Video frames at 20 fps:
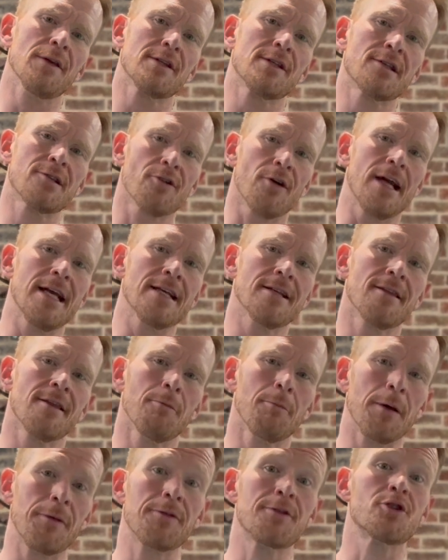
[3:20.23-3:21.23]

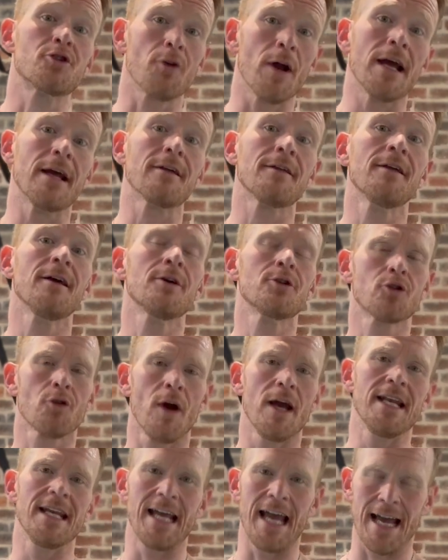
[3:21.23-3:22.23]
strength
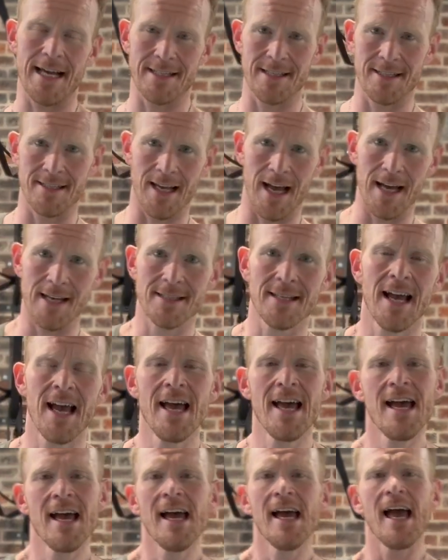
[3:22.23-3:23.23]
training exercise.
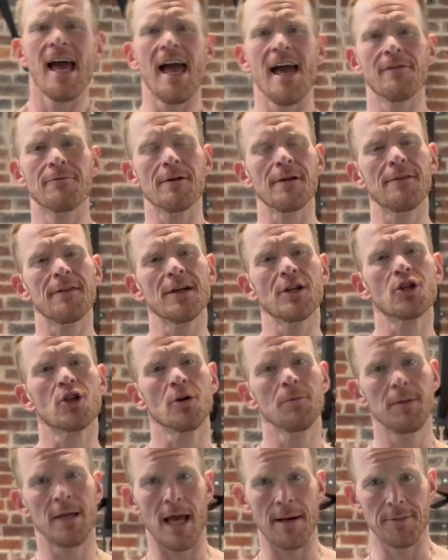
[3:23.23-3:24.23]
Everything
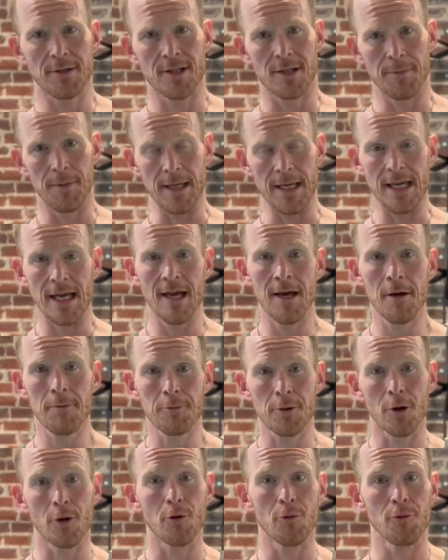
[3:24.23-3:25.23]
should be able to be
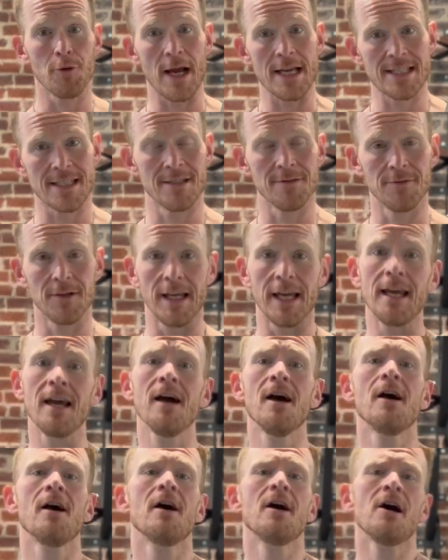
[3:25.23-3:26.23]
progressively
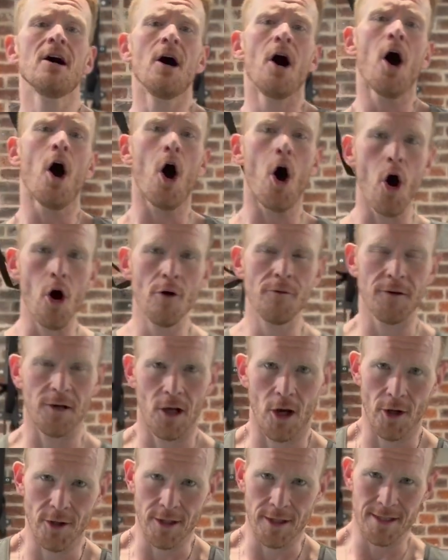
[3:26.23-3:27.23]

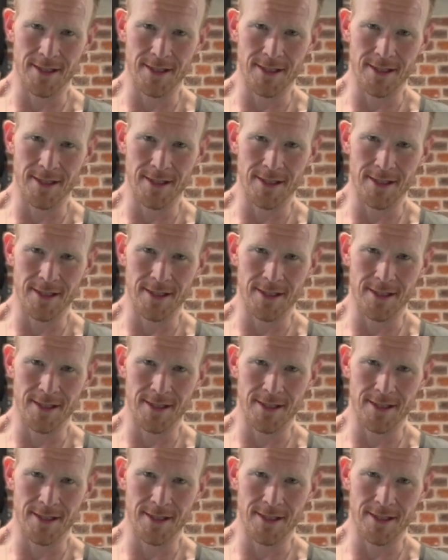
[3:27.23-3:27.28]
overloaded.